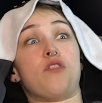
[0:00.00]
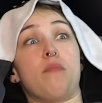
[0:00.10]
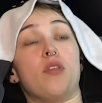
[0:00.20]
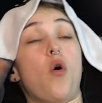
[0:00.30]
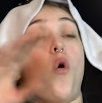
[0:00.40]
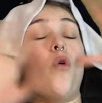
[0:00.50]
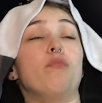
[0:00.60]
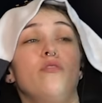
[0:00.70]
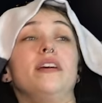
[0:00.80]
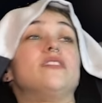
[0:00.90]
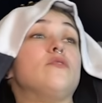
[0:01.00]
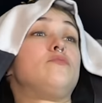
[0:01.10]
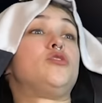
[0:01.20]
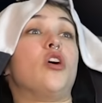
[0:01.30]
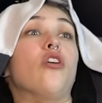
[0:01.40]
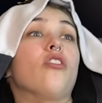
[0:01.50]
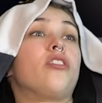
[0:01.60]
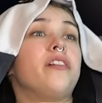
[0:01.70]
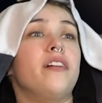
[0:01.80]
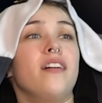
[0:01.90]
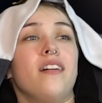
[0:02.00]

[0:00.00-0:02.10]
from the whole movie. It's all dark.